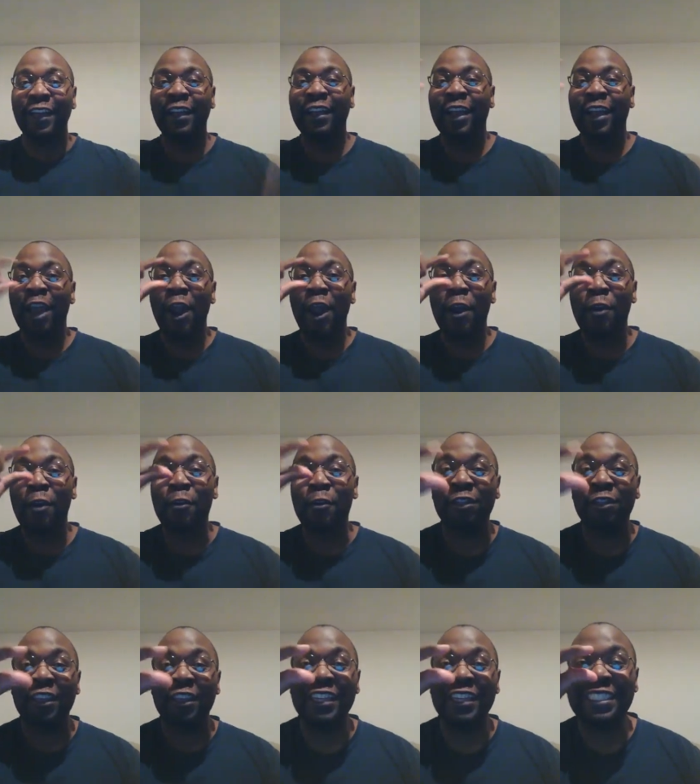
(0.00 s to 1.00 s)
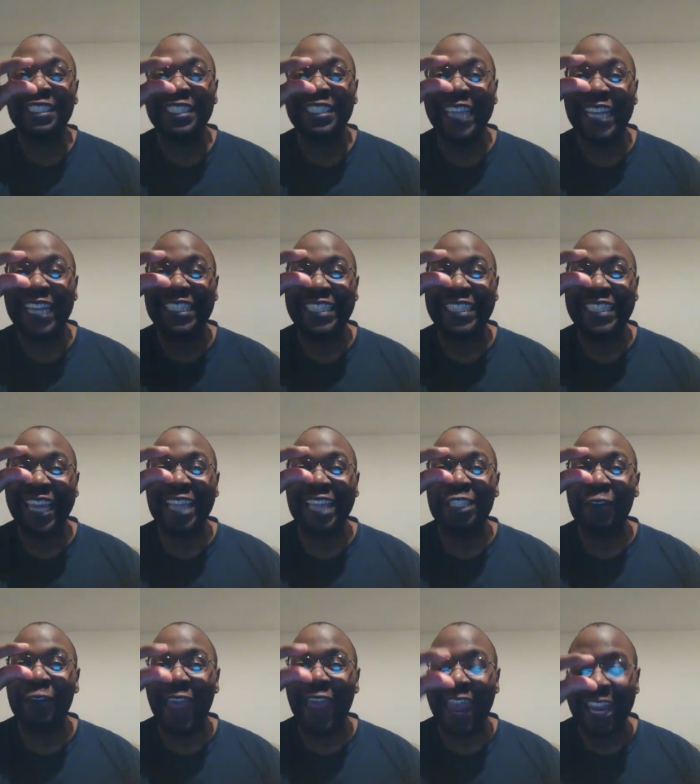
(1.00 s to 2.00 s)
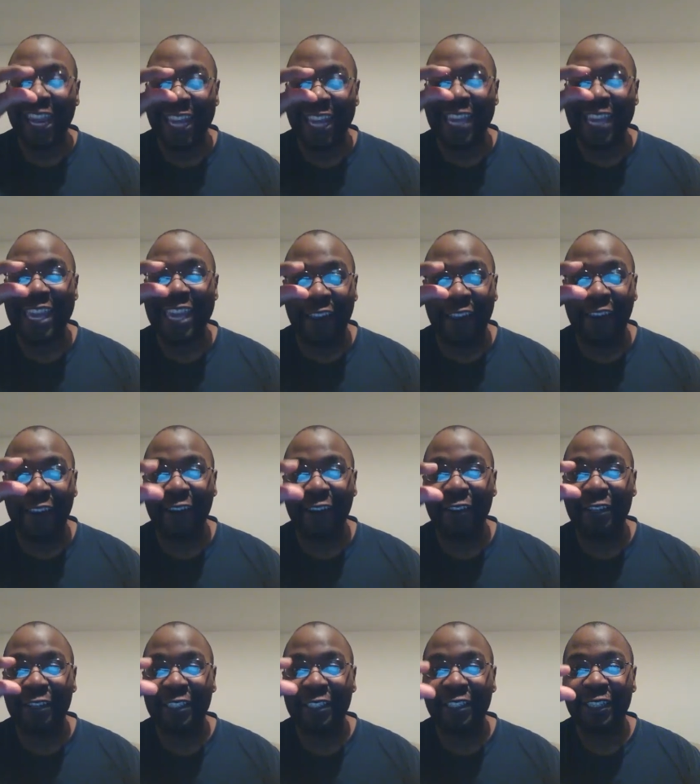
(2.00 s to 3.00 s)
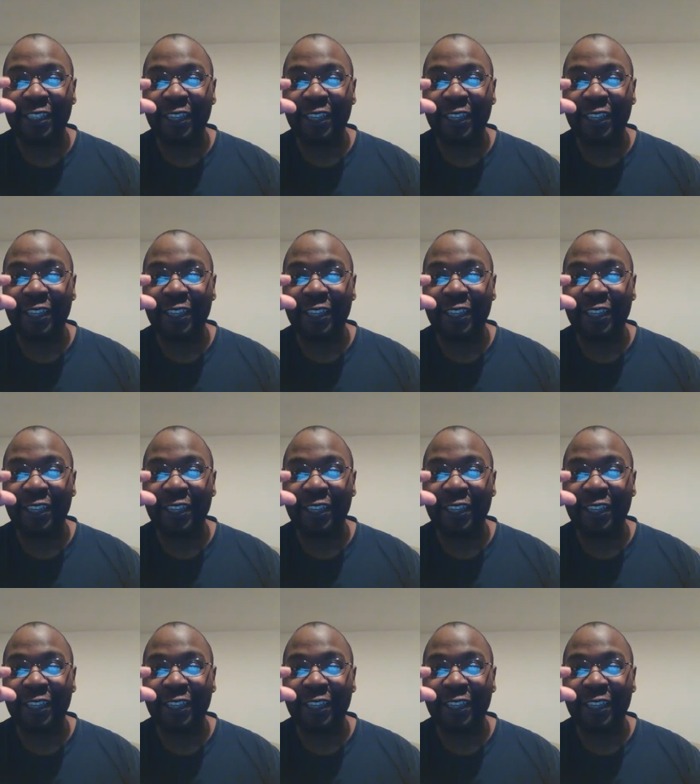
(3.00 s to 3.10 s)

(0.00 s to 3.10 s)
Earth, 60 to 80 years,